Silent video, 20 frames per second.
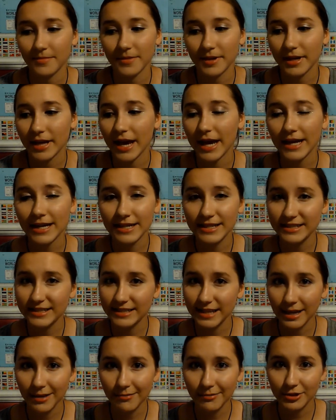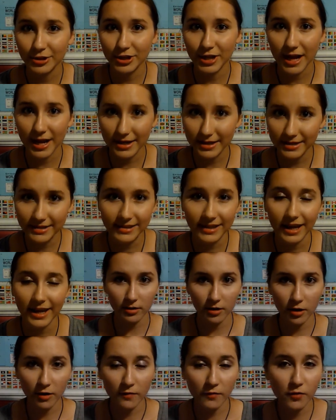Cadence said what she had to say.
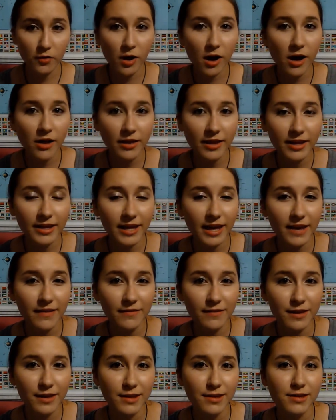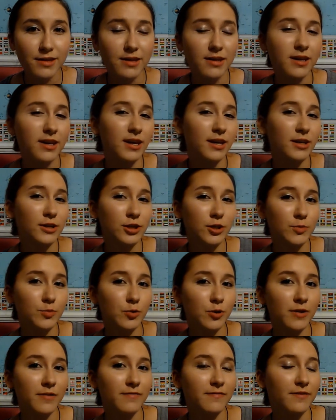Overall, I gave this a
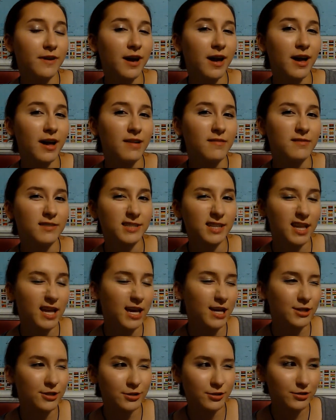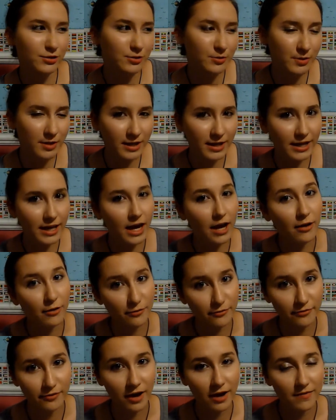2.5/3 out of
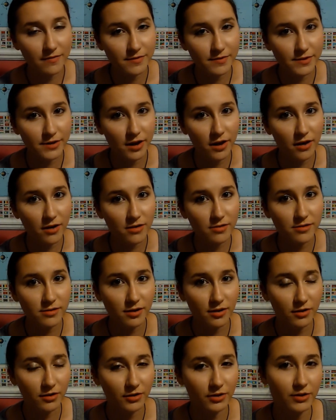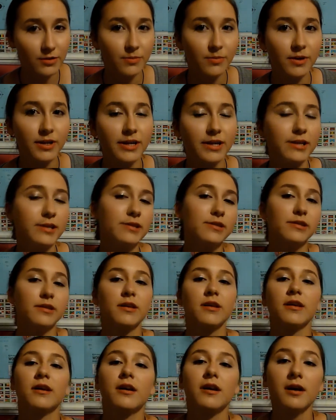5 stars on Goodreads.
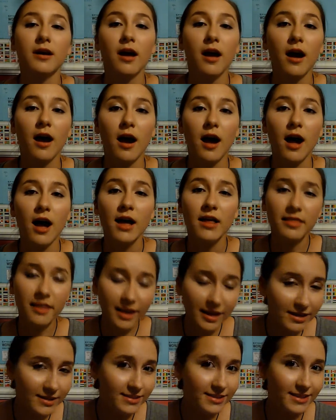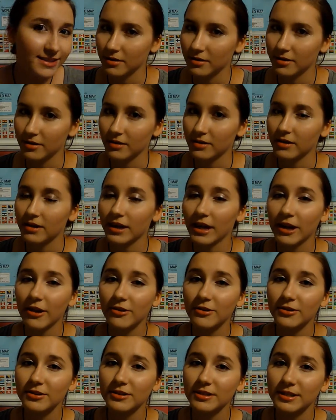I liked it. The
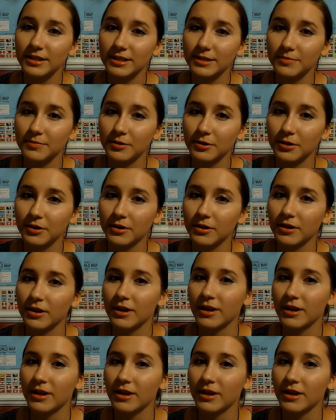characters in this book,